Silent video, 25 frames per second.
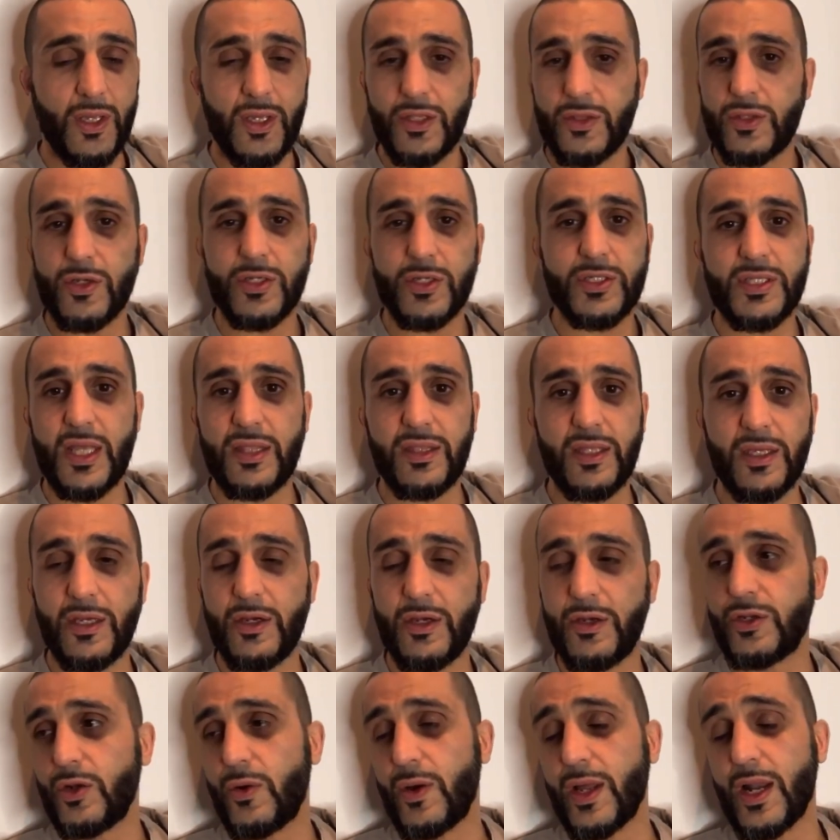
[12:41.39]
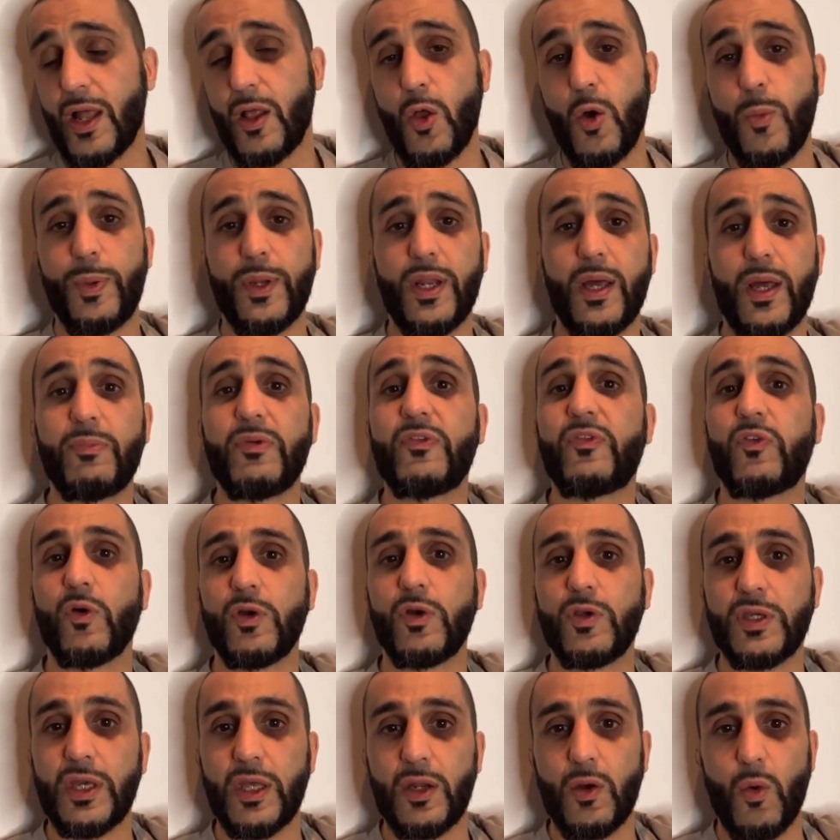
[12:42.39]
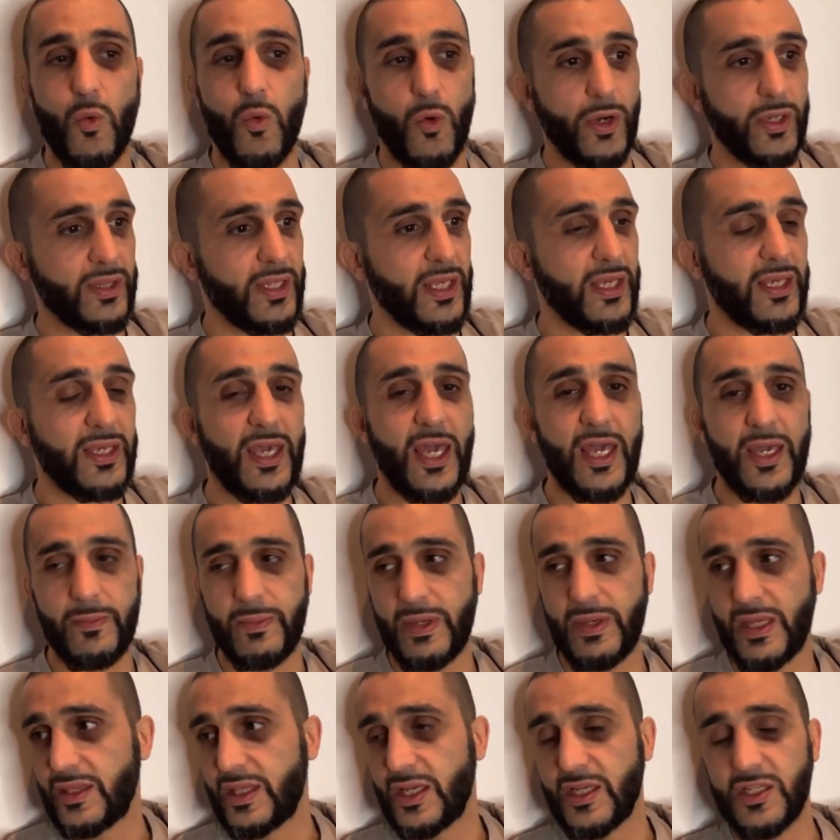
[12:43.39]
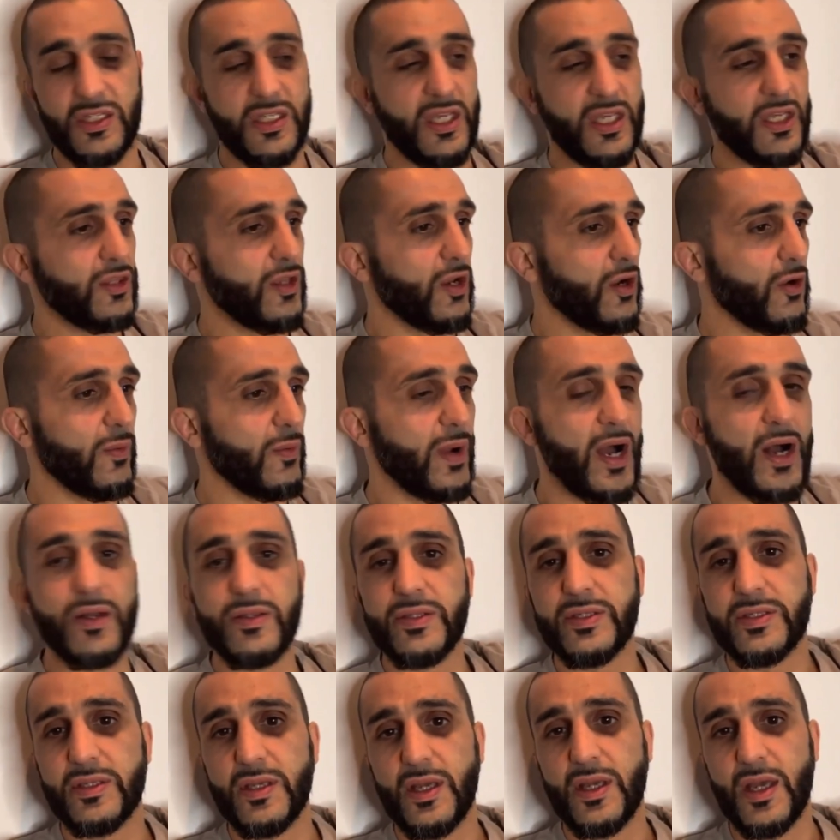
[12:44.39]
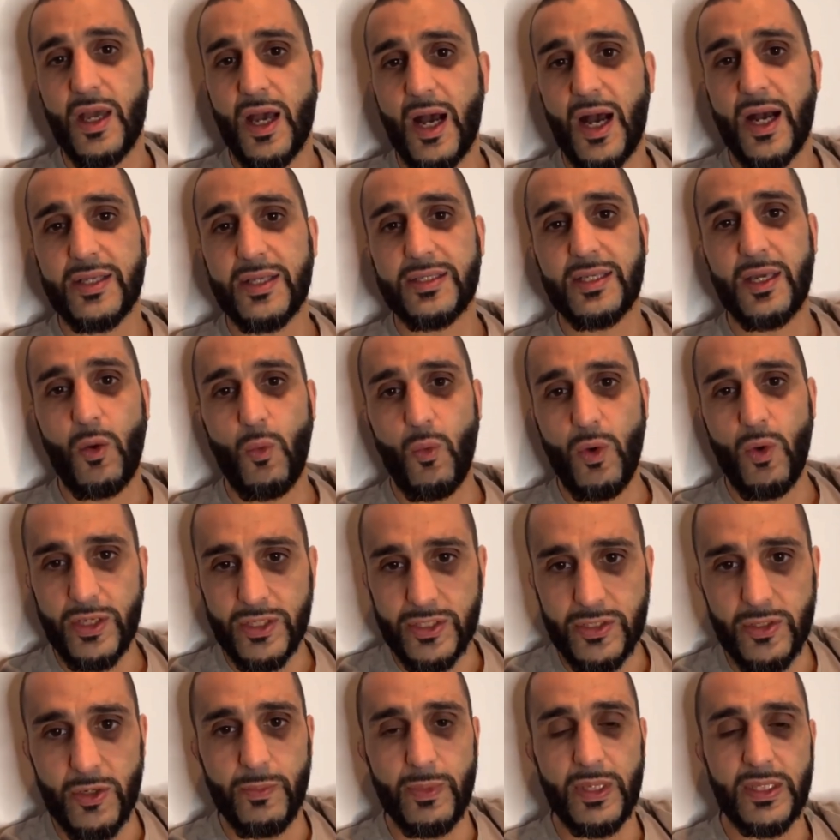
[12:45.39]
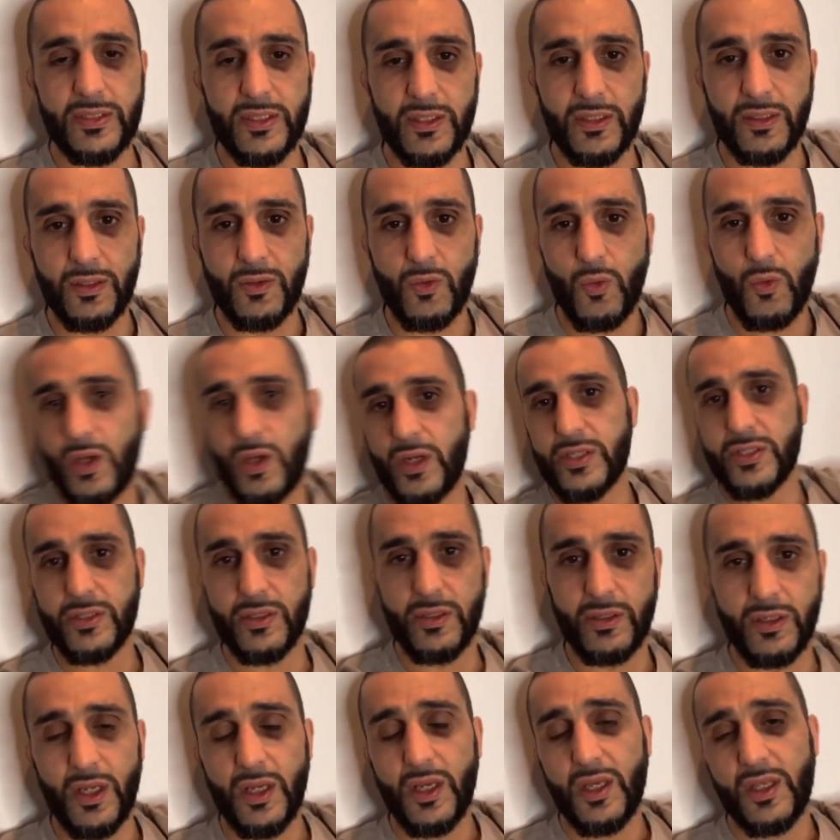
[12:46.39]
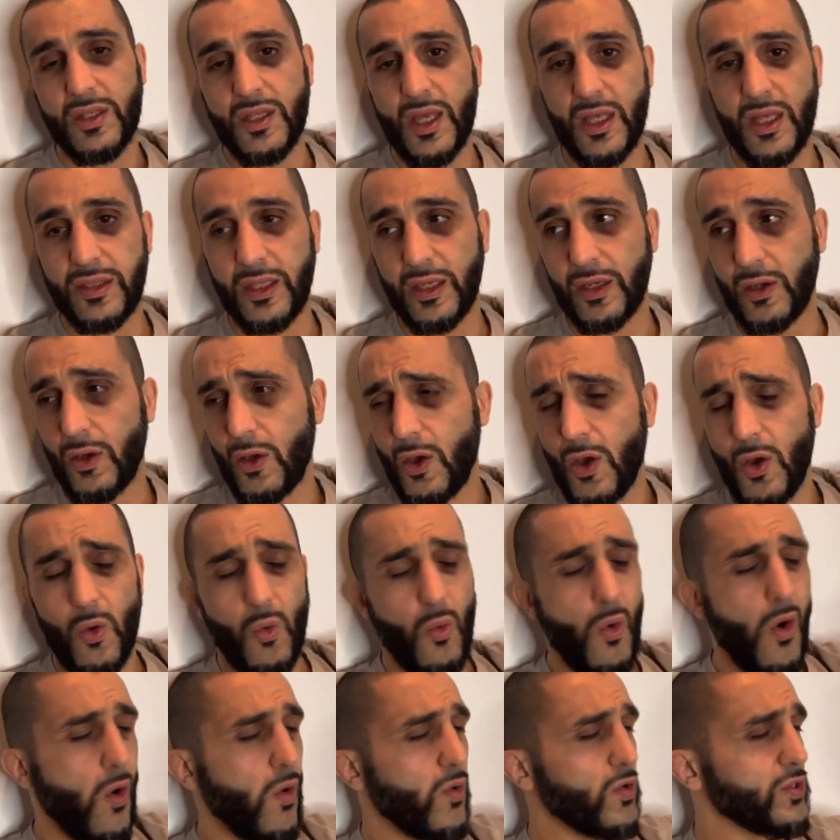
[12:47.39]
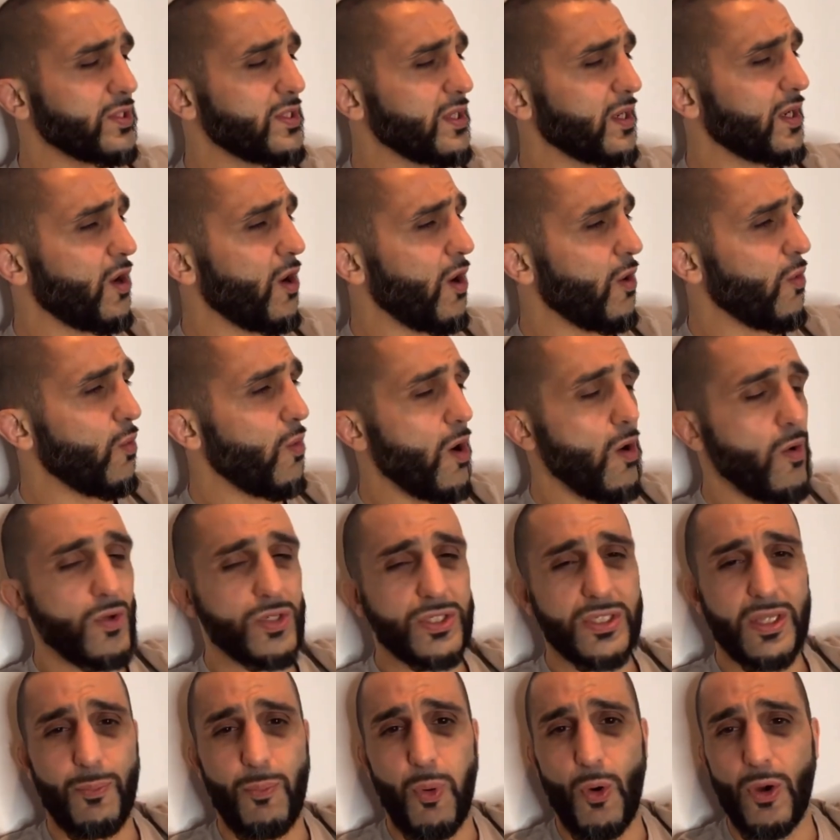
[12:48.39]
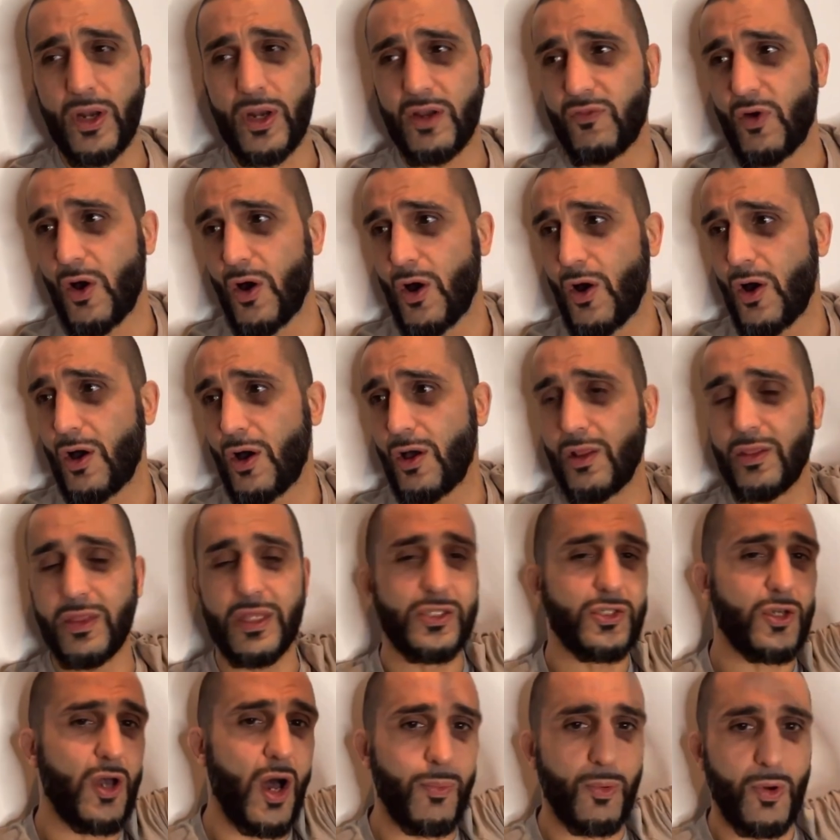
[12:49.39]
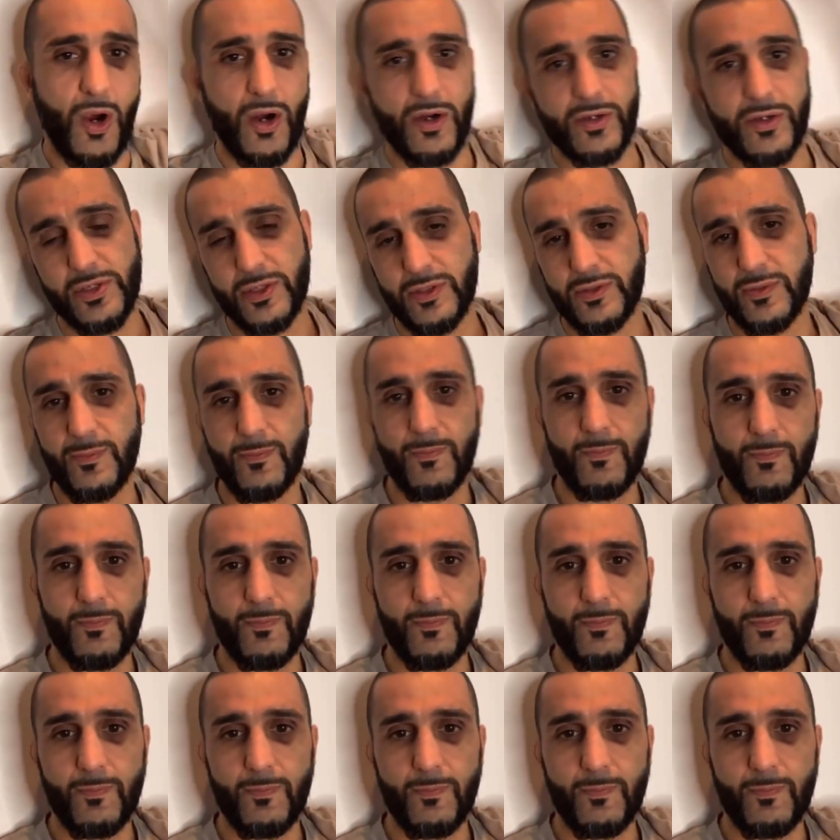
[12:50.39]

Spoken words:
There's nothing here. You know what? I'll open up before you get a warrant. They came in. They did their rounds. I said, what is there missing? What is there? Nothing. What was the point of all these cop cars?